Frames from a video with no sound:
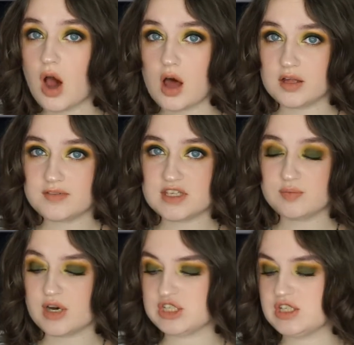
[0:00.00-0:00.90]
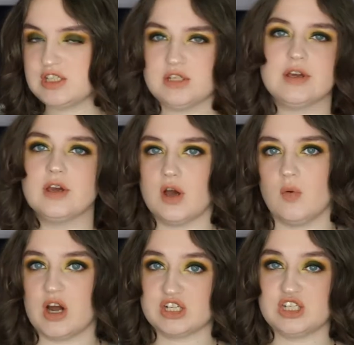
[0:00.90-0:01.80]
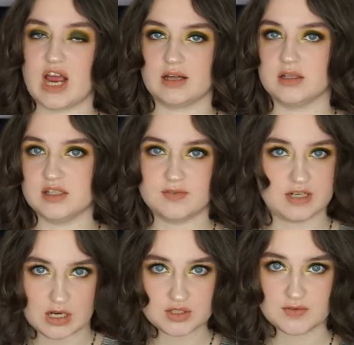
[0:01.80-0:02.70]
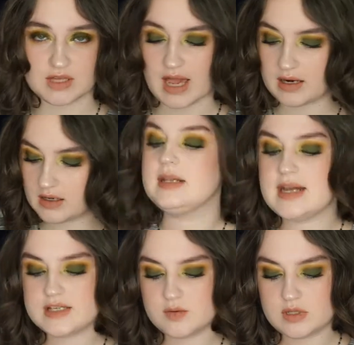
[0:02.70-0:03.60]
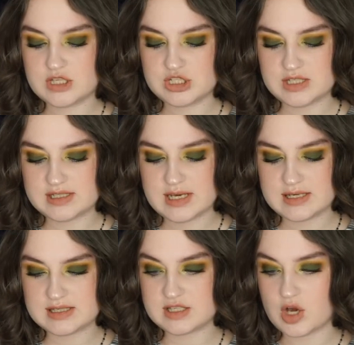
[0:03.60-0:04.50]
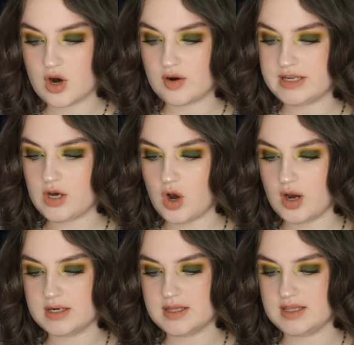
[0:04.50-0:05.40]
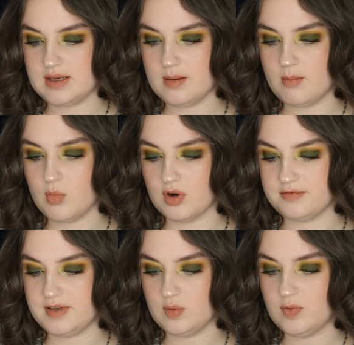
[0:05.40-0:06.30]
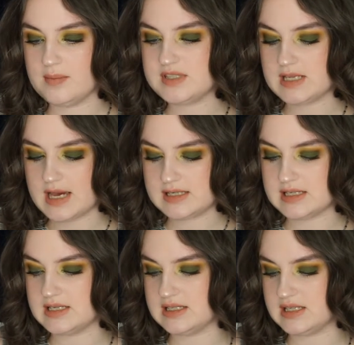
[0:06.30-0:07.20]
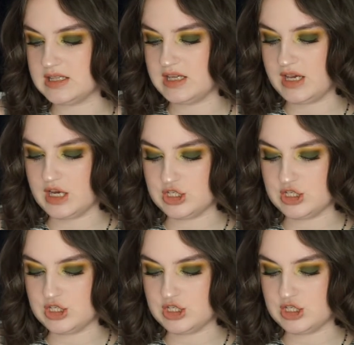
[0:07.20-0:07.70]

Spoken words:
all of these brushes. You can go watch Jaclyn's videos for that. Next one that she says is already on the Morphe website is the